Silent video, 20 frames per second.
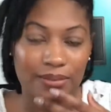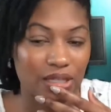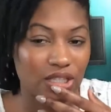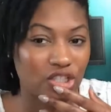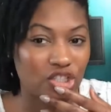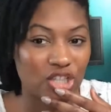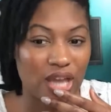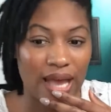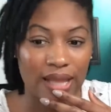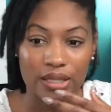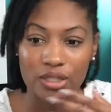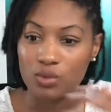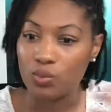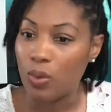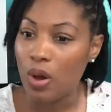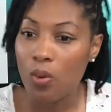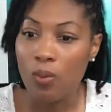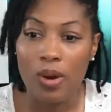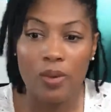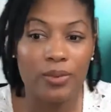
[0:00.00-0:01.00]
this challenge?
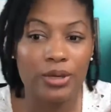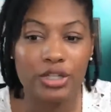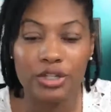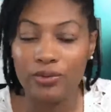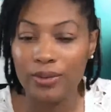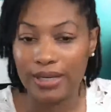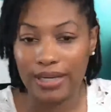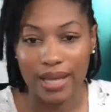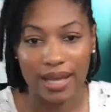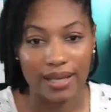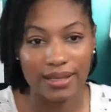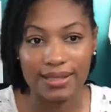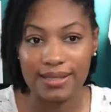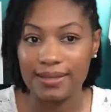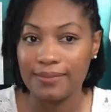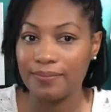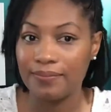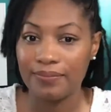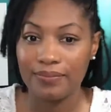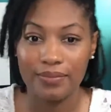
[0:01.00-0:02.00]
What are we doing next?
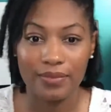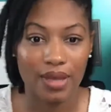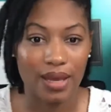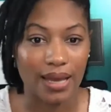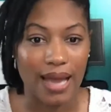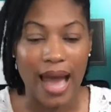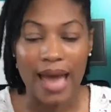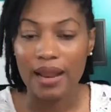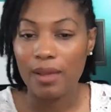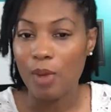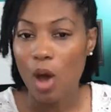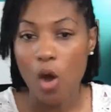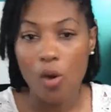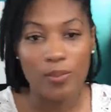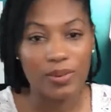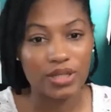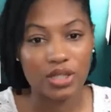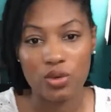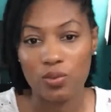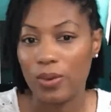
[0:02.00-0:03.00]
God, I'm
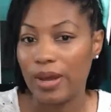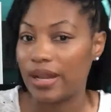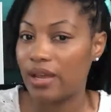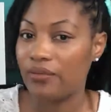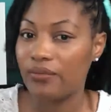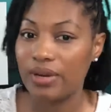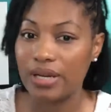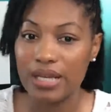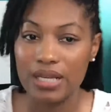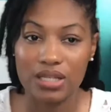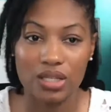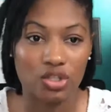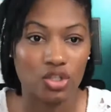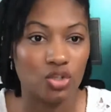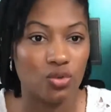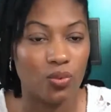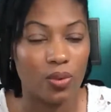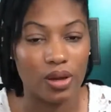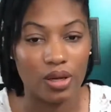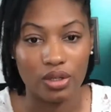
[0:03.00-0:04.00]
open to whatever it is that
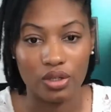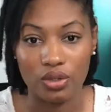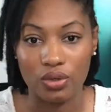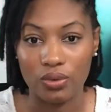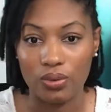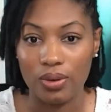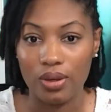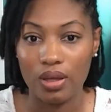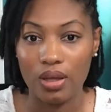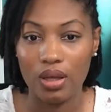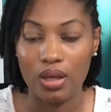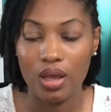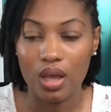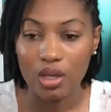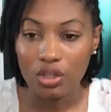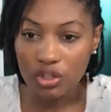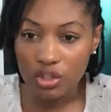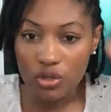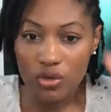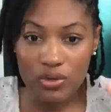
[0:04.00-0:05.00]
you want to do.
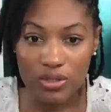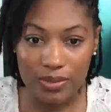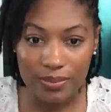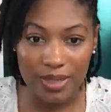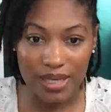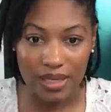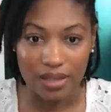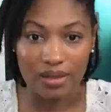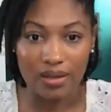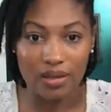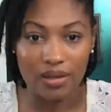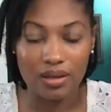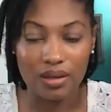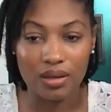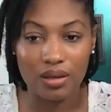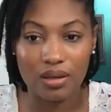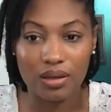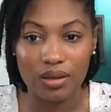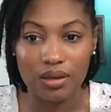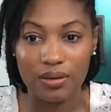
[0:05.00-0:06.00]
Use me.
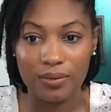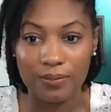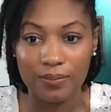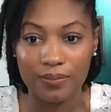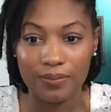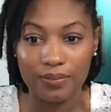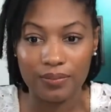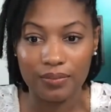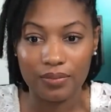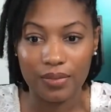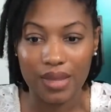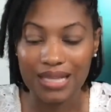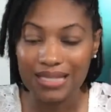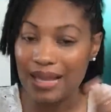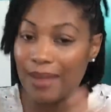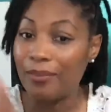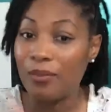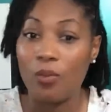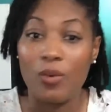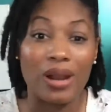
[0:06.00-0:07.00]

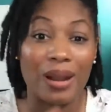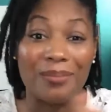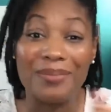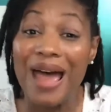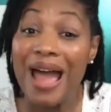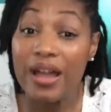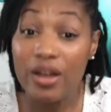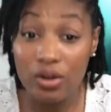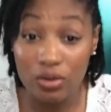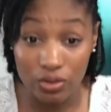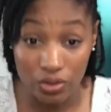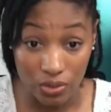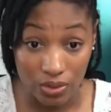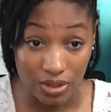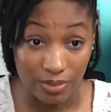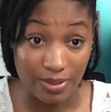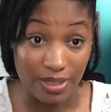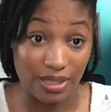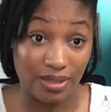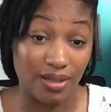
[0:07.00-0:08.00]
Because what I'm not going to do
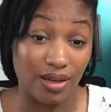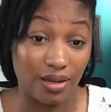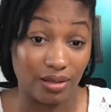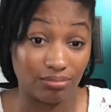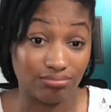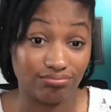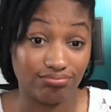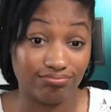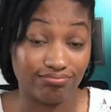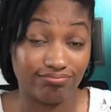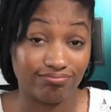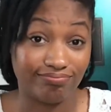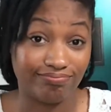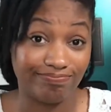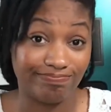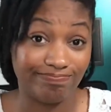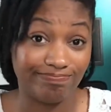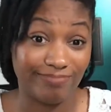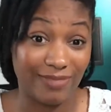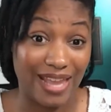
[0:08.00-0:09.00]
is be stuck.
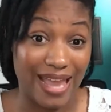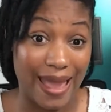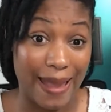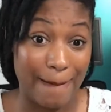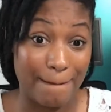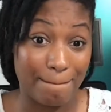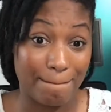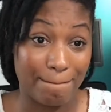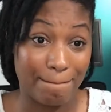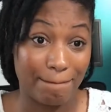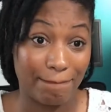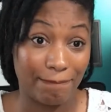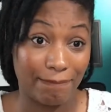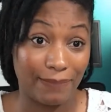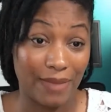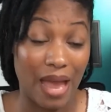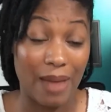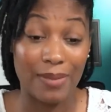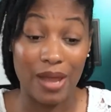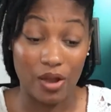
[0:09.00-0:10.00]
Okay?
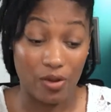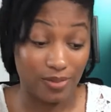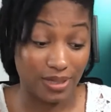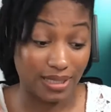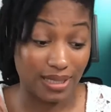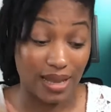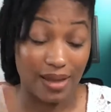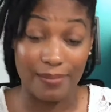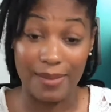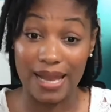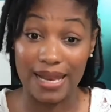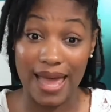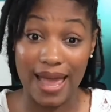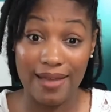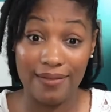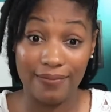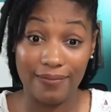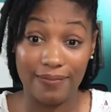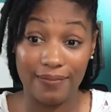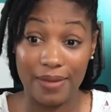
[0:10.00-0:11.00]
I'm not going to be stuck in my life,
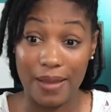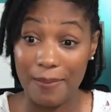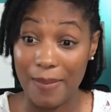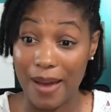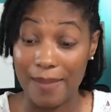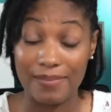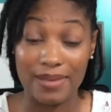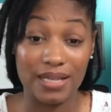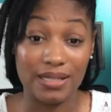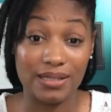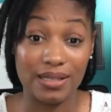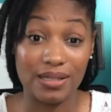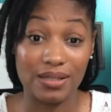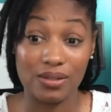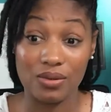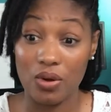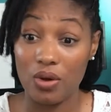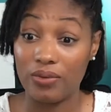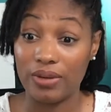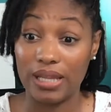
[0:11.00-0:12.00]
in my
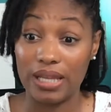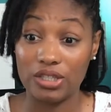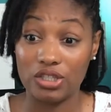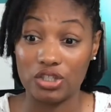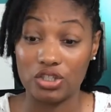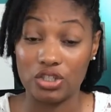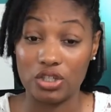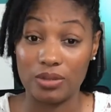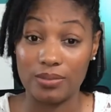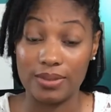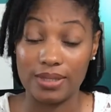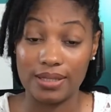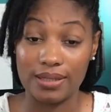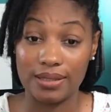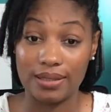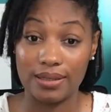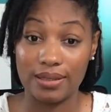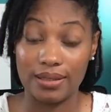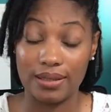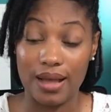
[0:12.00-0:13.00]
business, or relationships.
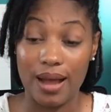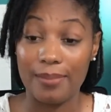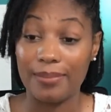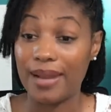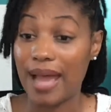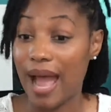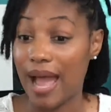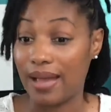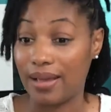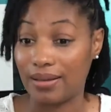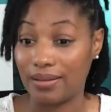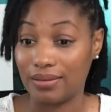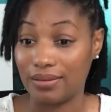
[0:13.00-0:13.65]
I'm not.